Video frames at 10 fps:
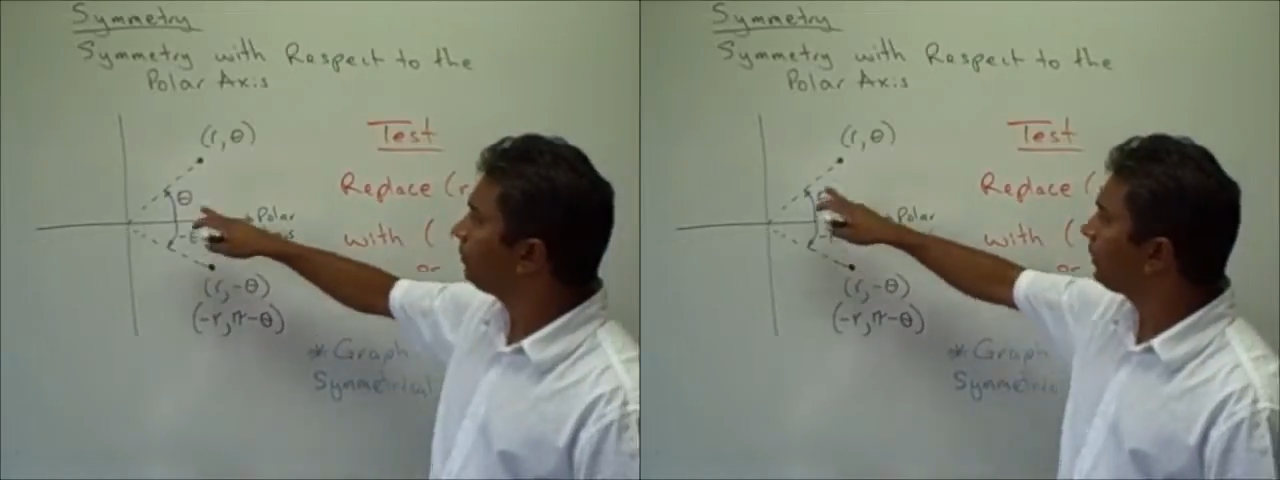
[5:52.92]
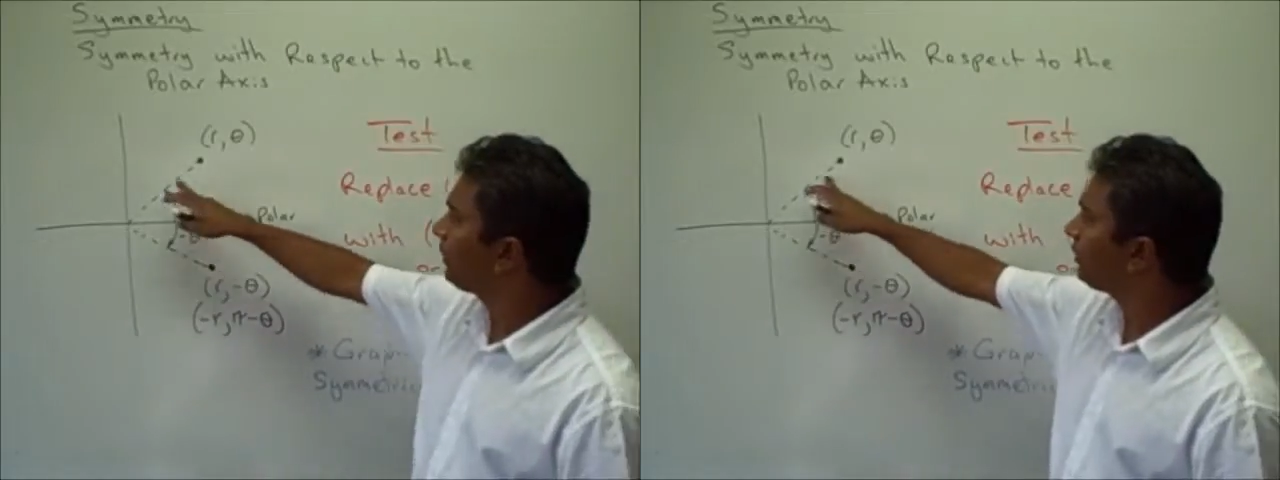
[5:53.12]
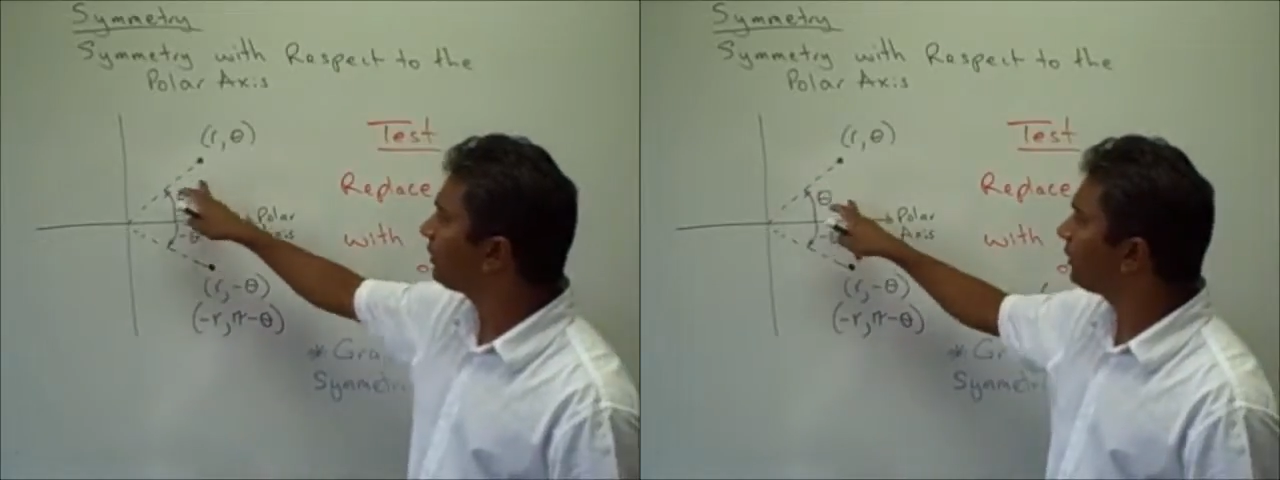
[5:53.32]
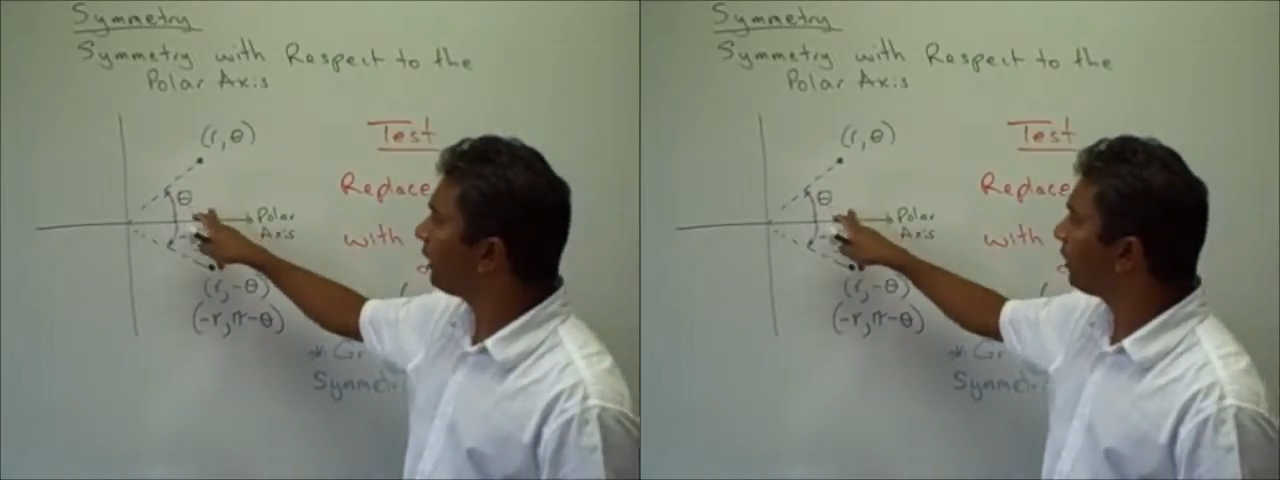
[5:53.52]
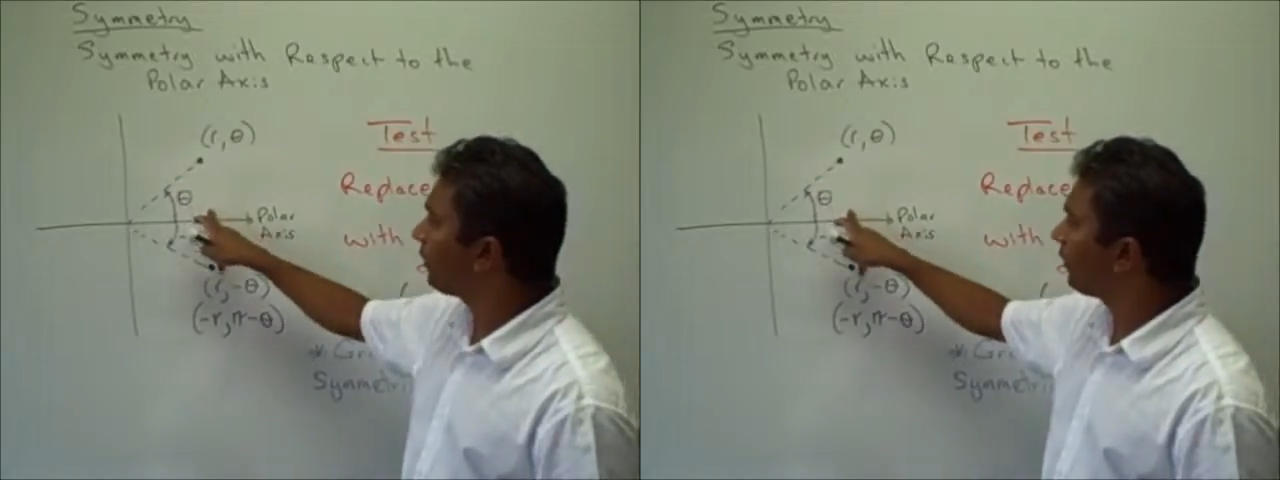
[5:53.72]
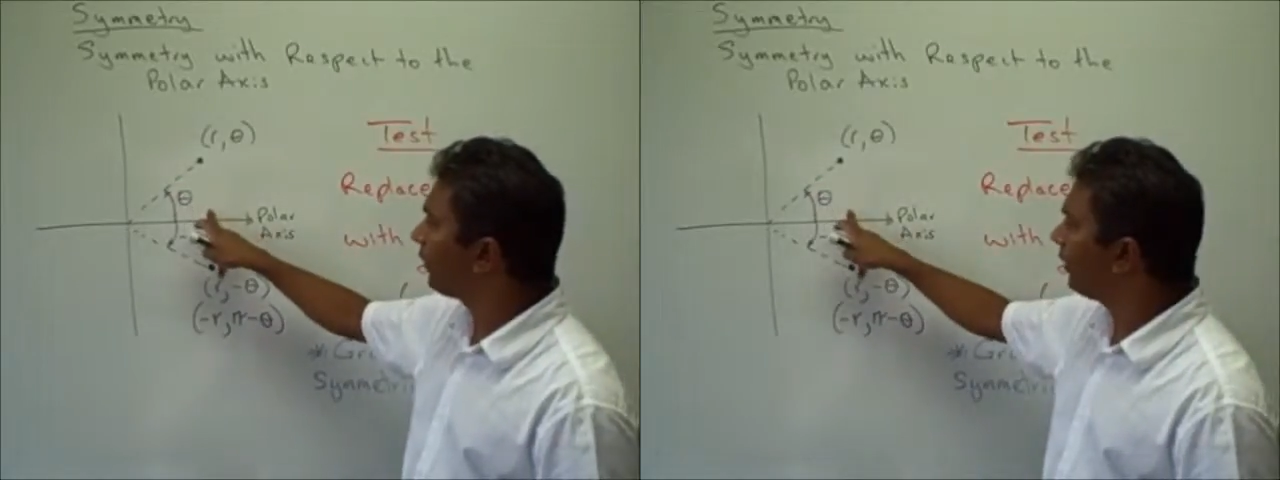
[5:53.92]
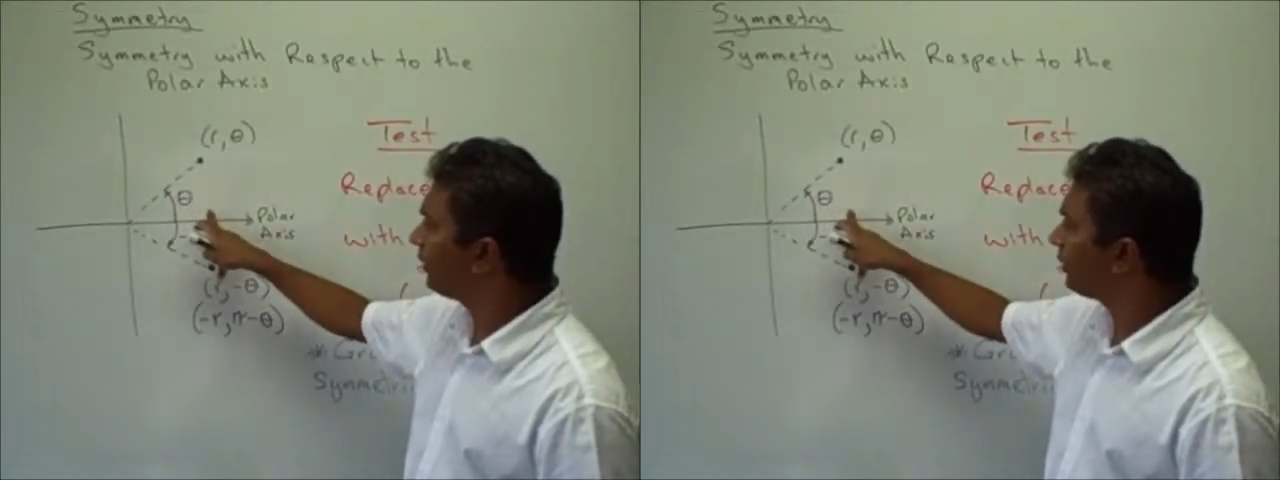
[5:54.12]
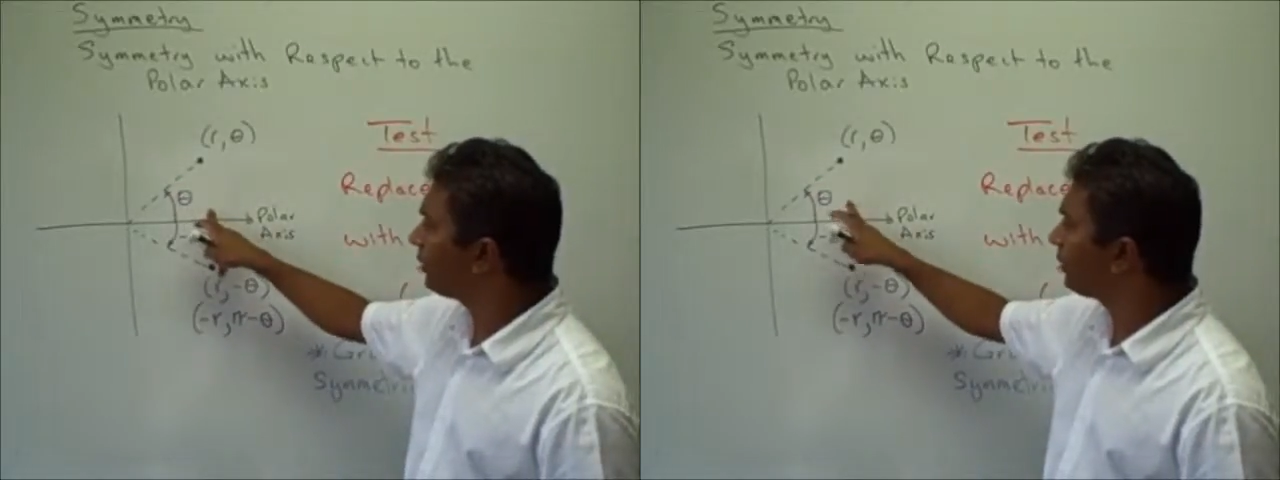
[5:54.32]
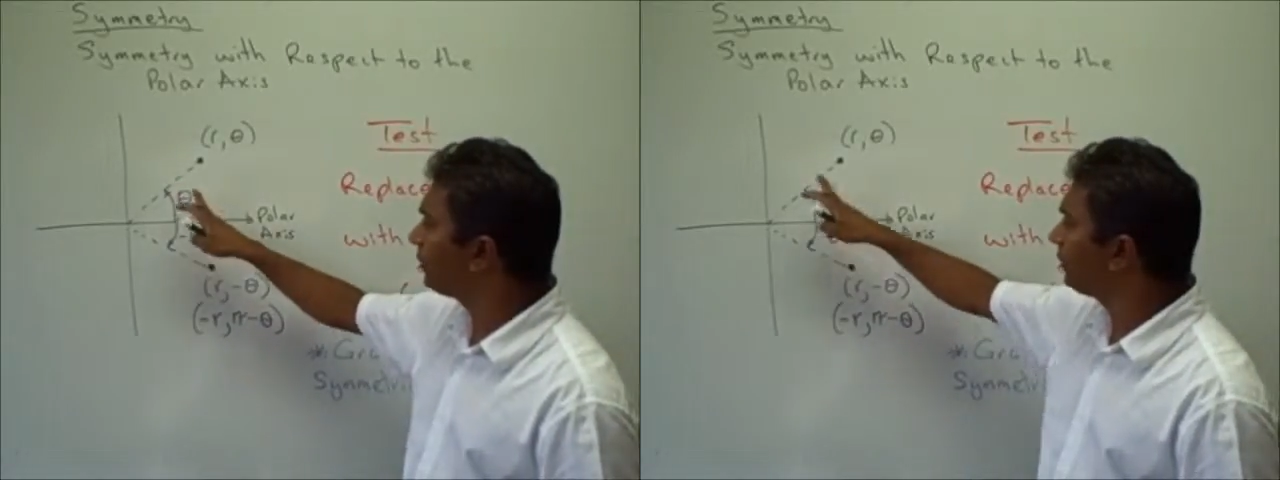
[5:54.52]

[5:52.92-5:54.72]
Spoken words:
Because this is angle theta,